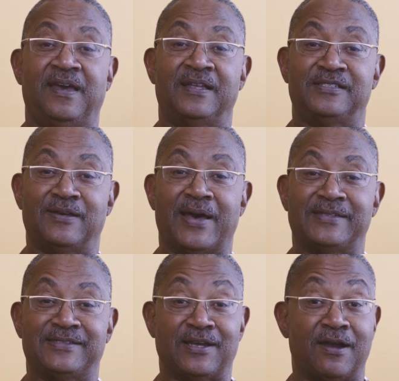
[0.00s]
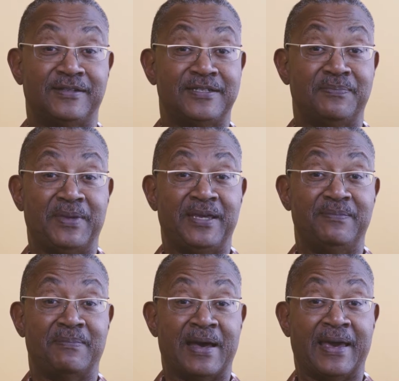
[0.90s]
And so I start to
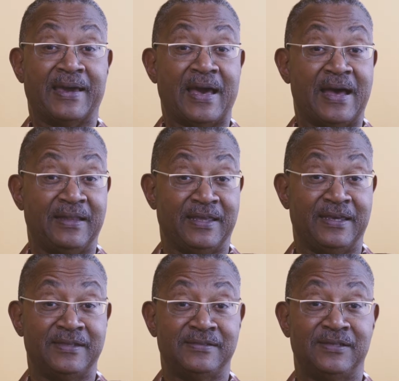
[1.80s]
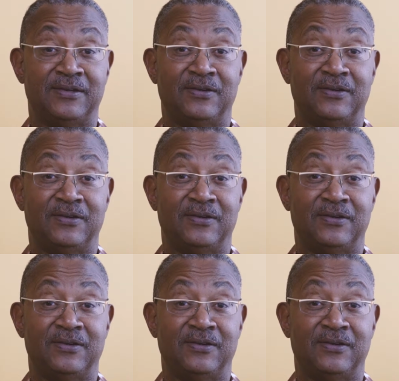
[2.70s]
meet my colleagues